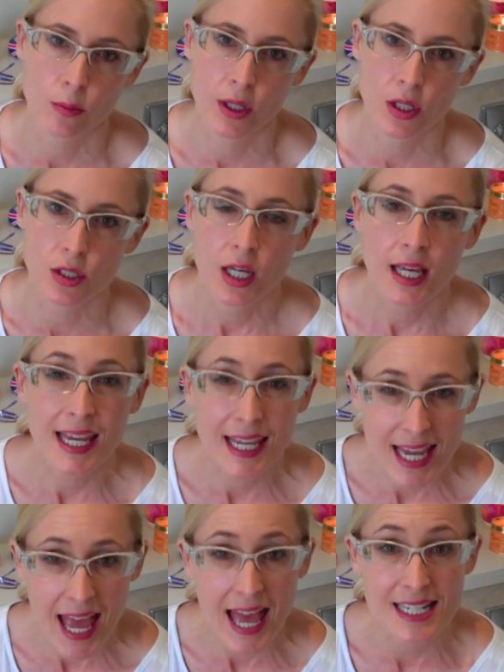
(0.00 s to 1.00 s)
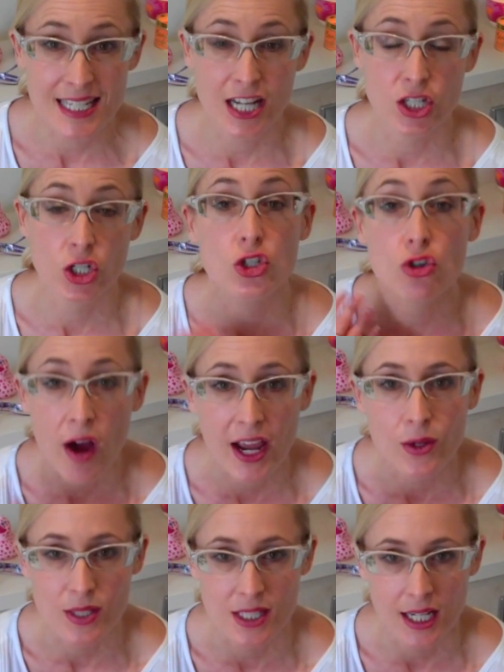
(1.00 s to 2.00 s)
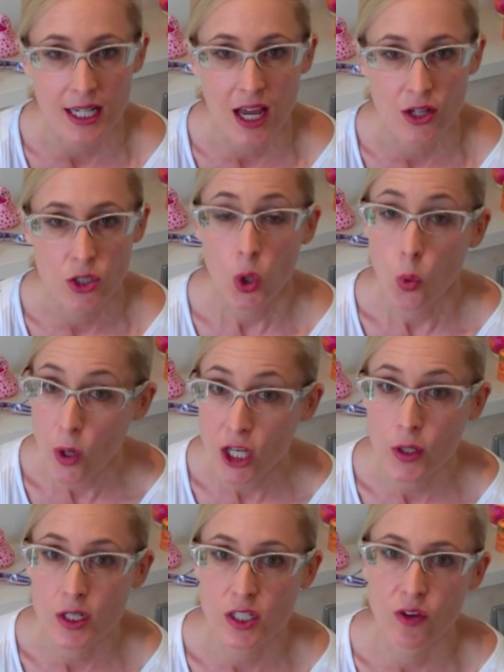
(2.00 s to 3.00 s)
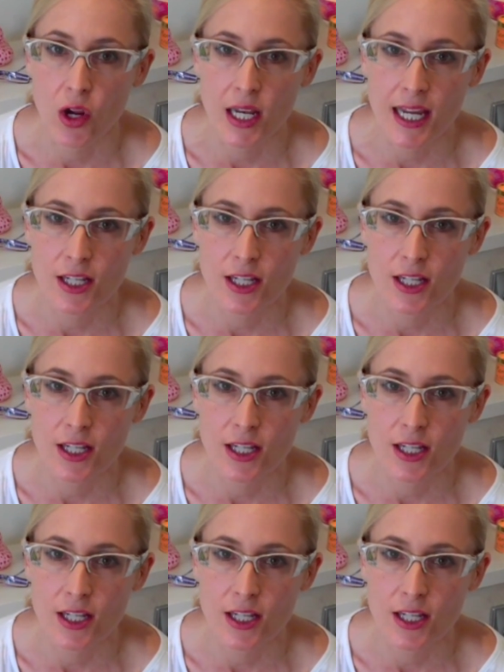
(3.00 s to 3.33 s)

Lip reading: because it can tend to dry your skin out when you exfoliate,